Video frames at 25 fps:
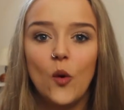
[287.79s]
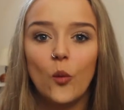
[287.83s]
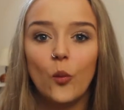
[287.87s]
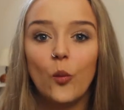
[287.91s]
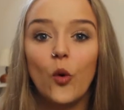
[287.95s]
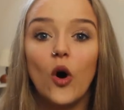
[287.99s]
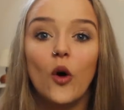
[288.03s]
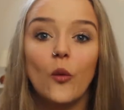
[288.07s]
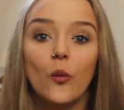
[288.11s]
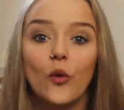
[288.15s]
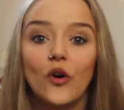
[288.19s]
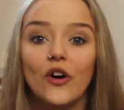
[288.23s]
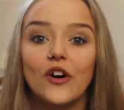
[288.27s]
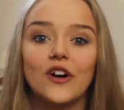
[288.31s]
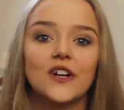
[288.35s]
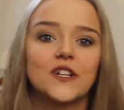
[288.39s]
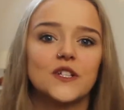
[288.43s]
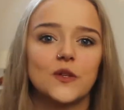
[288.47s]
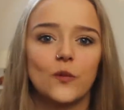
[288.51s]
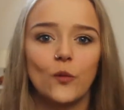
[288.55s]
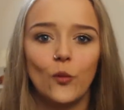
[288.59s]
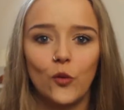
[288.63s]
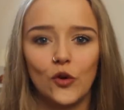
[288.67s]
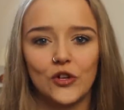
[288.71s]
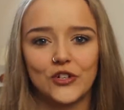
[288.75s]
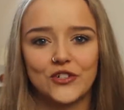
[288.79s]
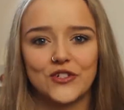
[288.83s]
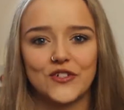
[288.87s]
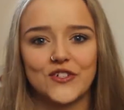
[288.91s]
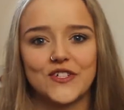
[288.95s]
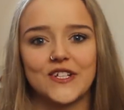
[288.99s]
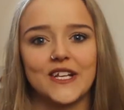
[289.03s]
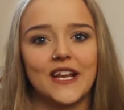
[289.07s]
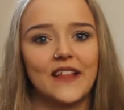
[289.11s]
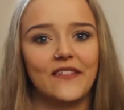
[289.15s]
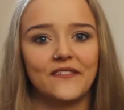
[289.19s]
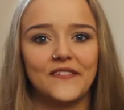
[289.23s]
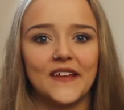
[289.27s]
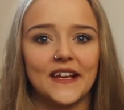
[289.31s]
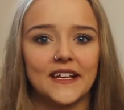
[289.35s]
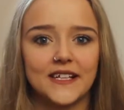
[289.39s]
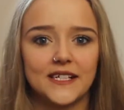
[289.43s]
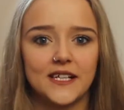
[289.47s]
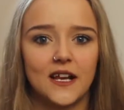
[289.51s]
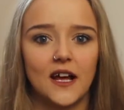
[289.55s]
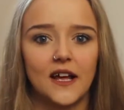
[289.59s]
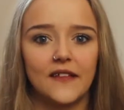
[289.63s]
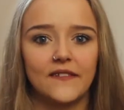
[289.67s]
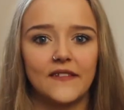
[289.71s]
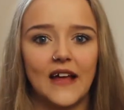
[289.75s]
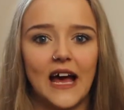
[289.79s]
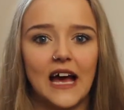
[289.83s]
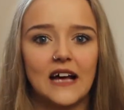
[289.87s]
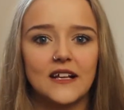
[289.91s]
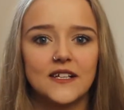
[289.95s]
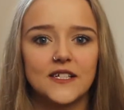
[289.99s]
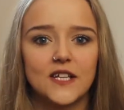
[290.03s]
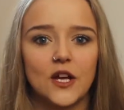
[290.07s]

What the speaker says: what works and what doesn't and things like that.